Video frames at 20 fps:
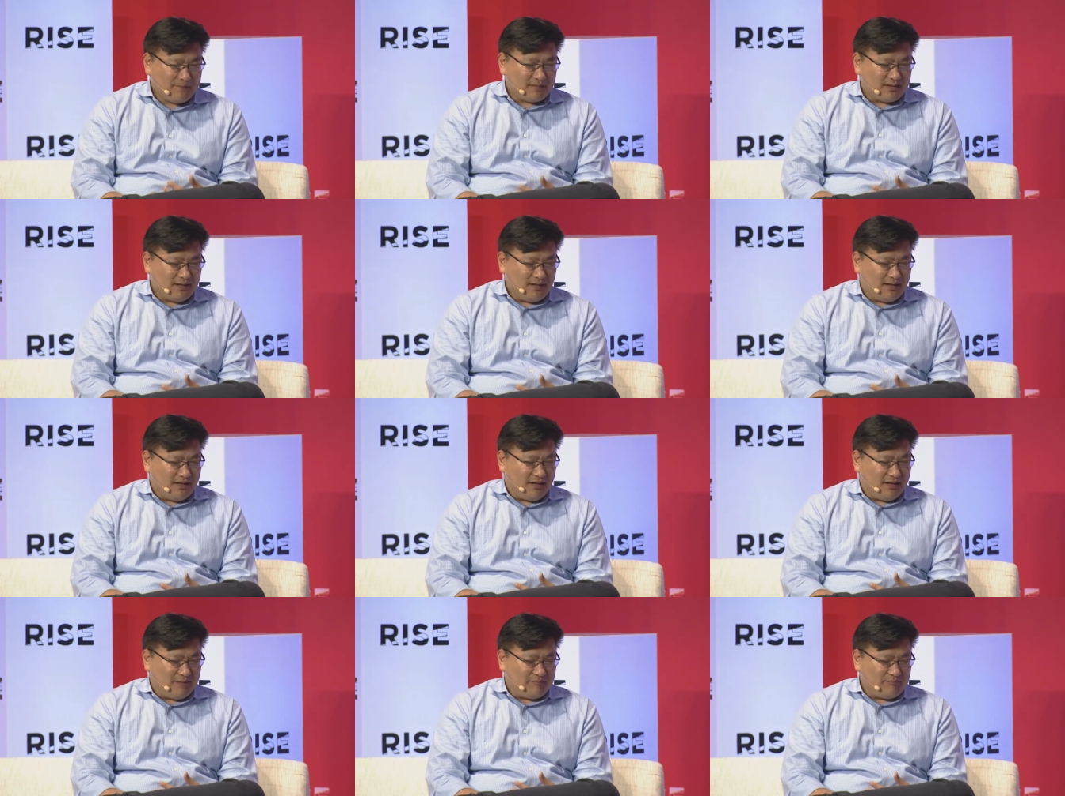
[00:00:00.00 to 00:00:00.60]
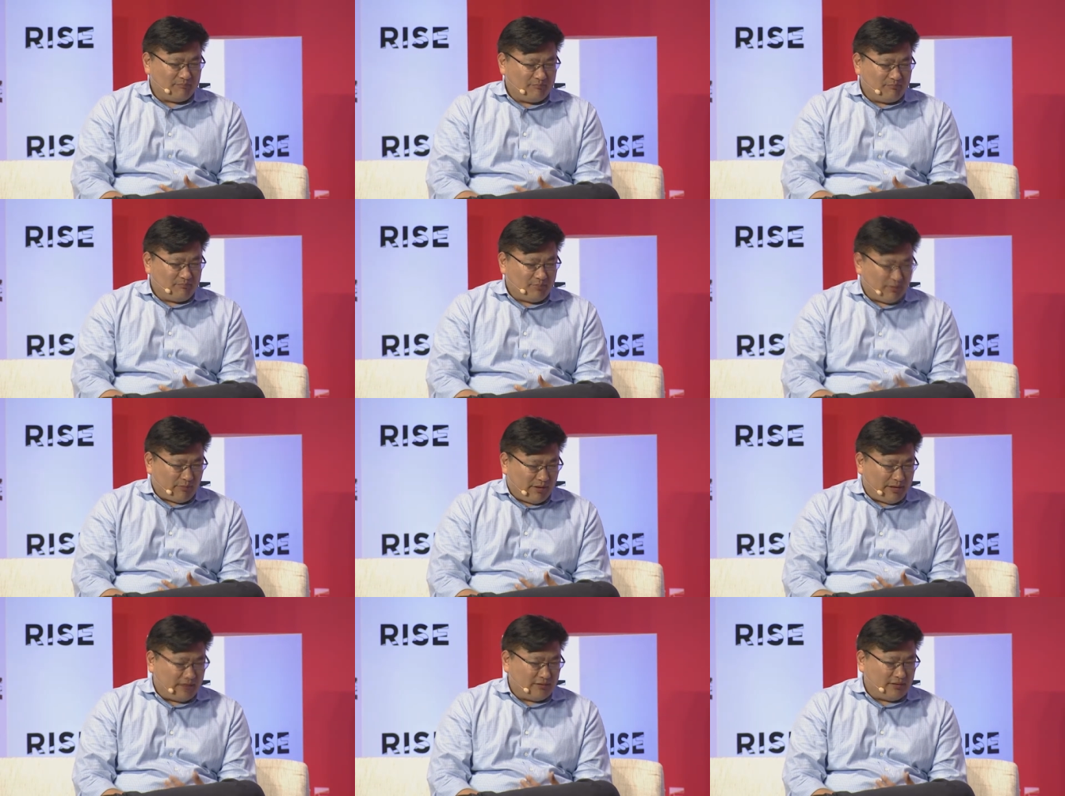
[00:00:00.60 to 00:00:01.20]
Um, but
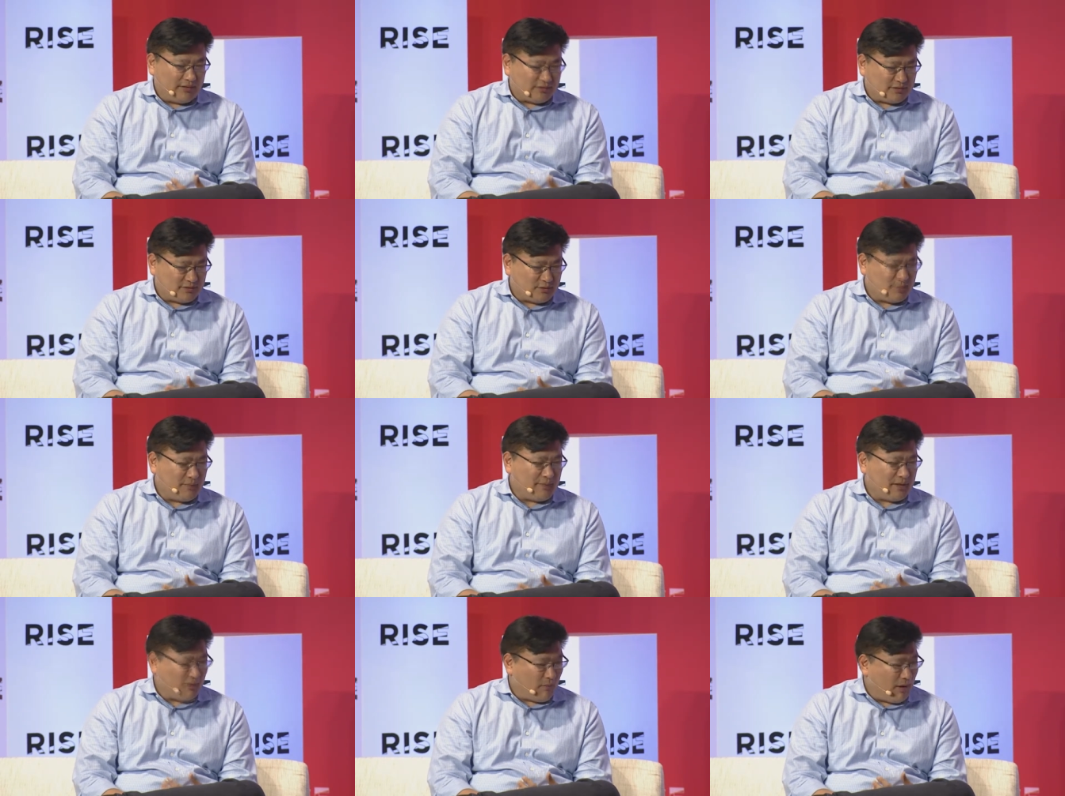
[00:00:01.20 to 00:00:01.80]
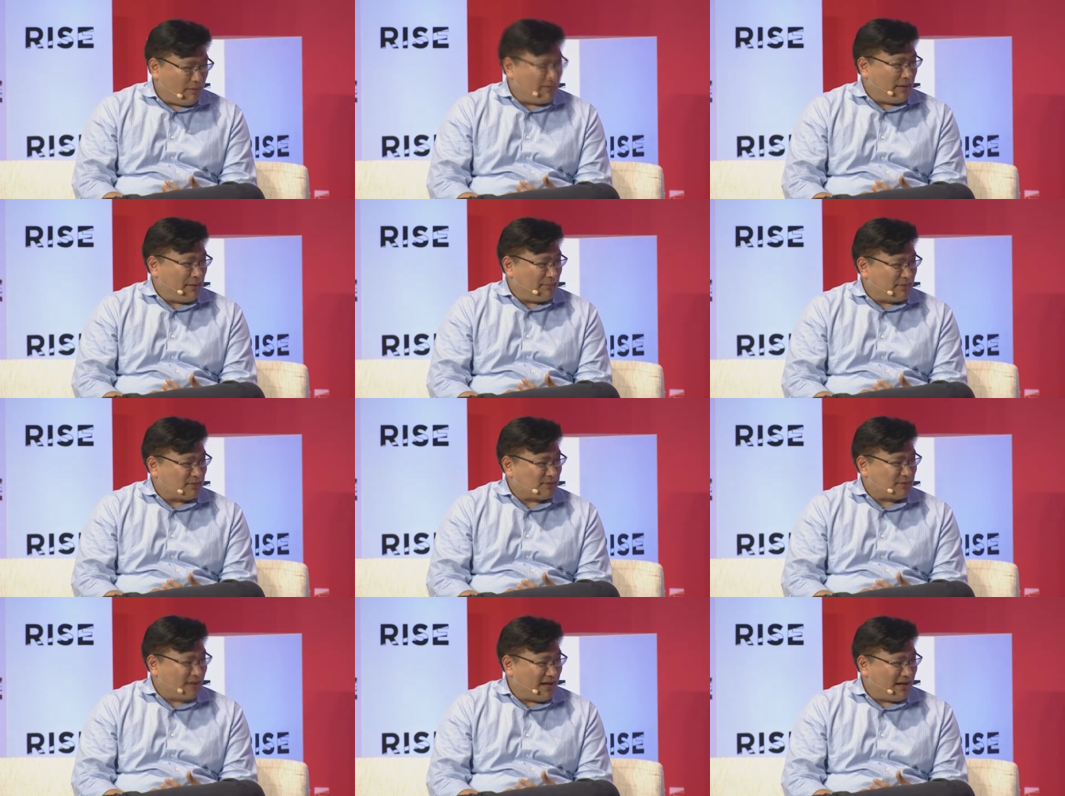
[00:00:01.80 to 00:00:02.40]
right now, there's just too many white
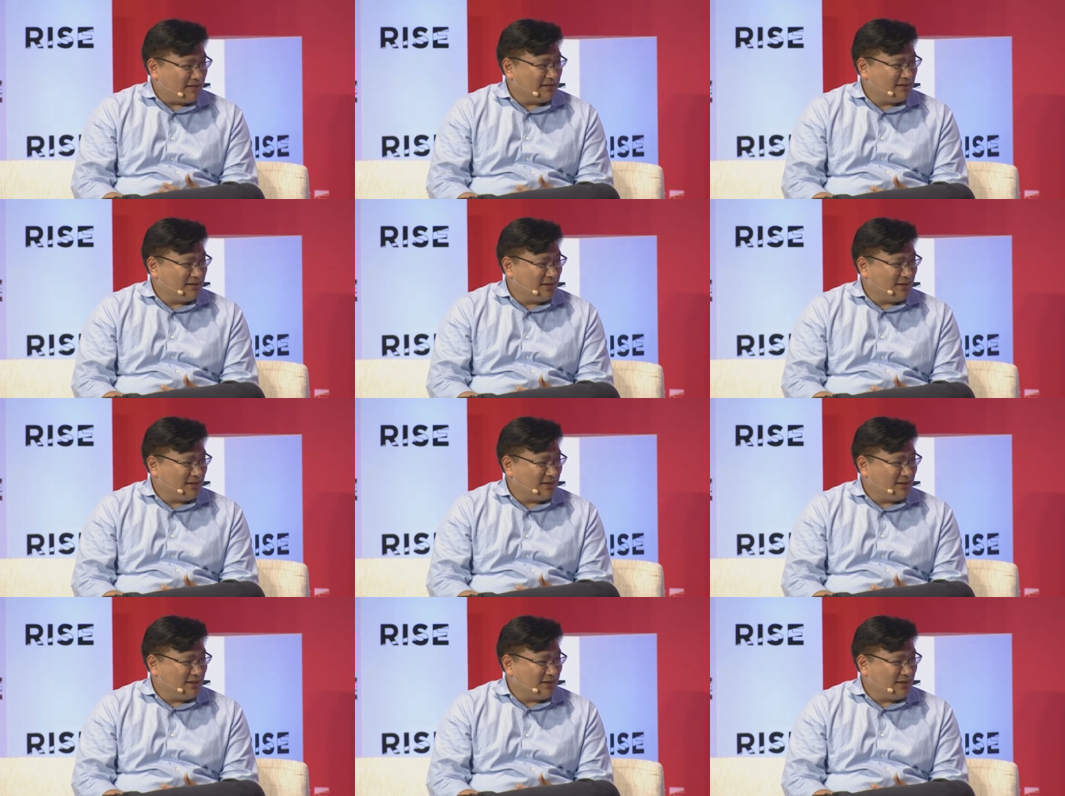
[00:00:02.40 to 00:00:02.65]
papers around.